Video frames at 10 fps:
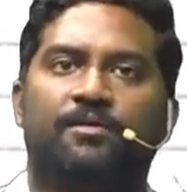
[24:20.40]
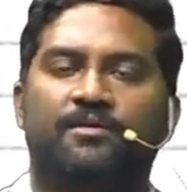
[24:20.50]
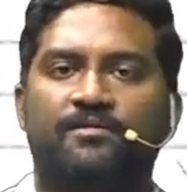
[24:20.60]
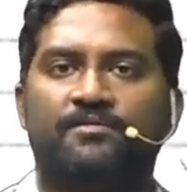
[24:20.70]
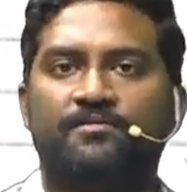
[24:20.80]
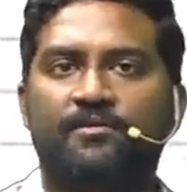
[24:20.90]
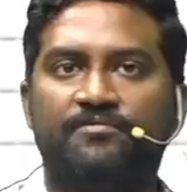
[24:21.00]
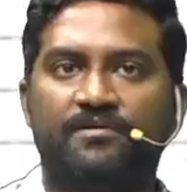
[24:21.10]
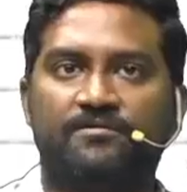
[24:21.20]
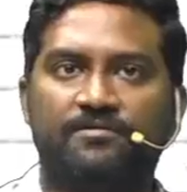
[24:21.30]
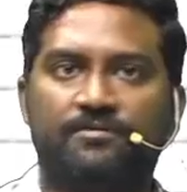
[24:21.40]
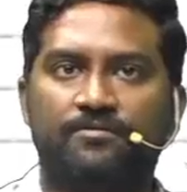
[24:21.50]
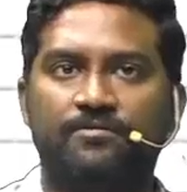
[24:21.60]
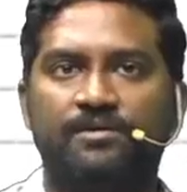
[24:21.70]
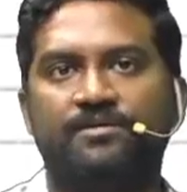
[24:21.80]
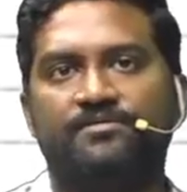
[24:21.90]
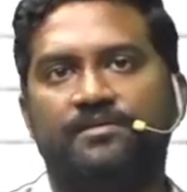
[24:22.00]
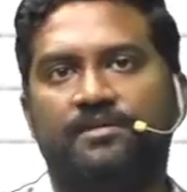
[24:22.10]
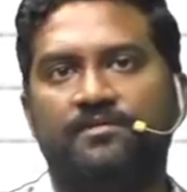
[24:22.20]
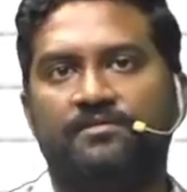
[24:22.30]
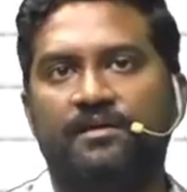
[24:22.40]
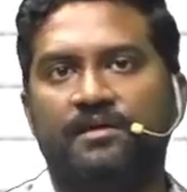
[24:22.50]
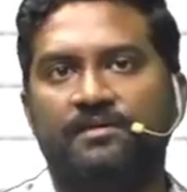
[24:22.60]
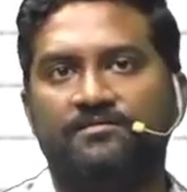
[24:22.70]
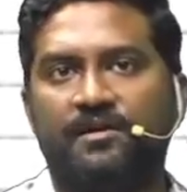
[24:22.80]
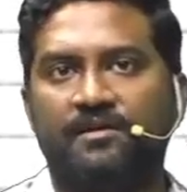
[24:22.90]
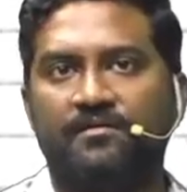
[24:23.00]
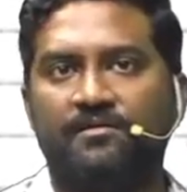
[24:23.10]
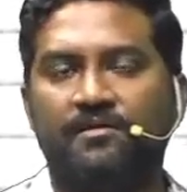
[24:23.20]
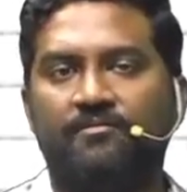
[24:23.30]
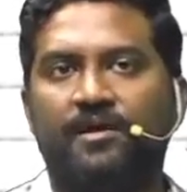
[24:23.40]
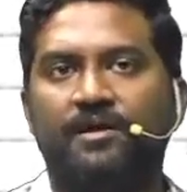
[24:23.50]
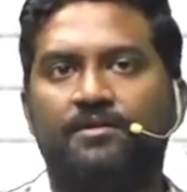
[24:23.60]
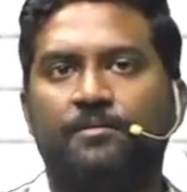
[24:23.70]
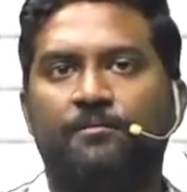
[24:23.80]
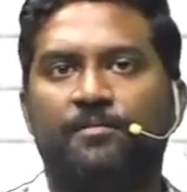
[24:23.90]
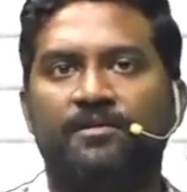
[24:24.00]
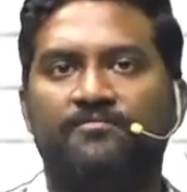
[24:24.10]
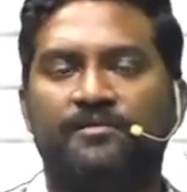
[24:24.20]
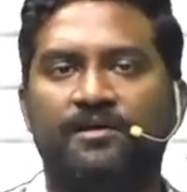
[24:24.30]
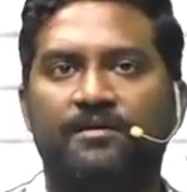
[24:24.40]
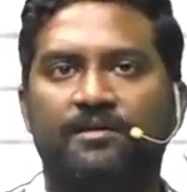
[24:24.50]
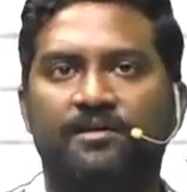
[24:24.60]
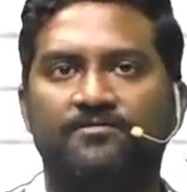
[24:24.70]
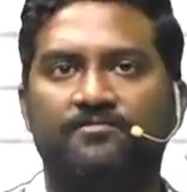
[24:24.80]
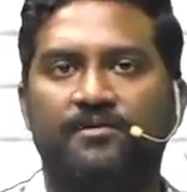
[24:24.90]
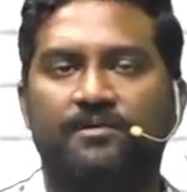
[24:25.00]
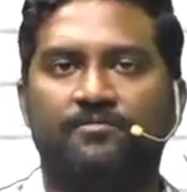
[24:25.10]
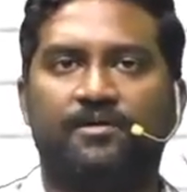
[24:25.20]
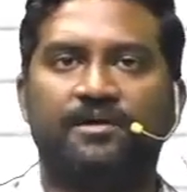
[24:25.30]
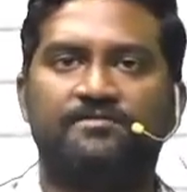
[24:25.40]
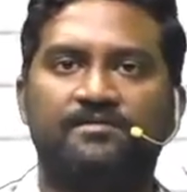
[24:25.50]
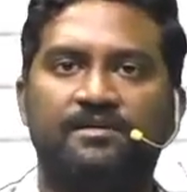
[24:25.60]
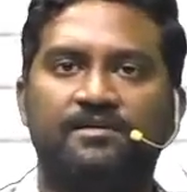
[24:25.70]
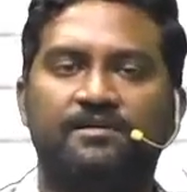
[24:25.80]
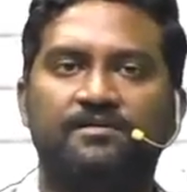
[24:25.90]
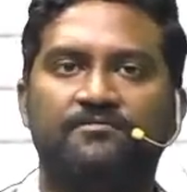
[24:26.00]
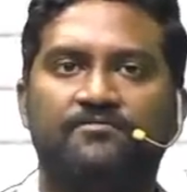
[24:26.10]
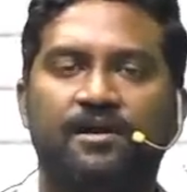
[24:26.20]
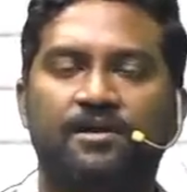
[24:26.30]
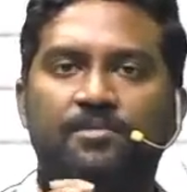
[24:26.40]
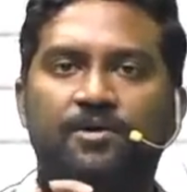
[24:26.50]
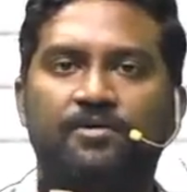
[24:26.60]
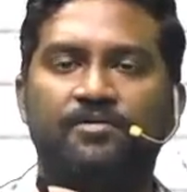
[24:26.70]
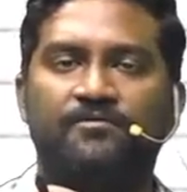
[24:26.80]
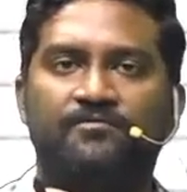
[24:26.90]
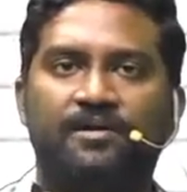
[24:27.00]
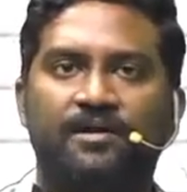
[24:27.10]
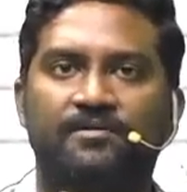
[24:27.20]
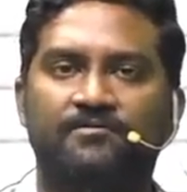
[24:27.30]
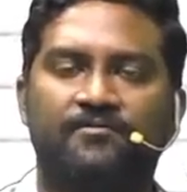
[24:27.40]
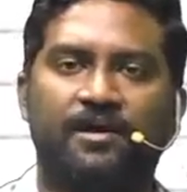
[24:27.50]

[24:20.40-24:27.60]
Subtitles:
Presence of such two densities, central white, peripheral less white. Why center is white? Because of fungus.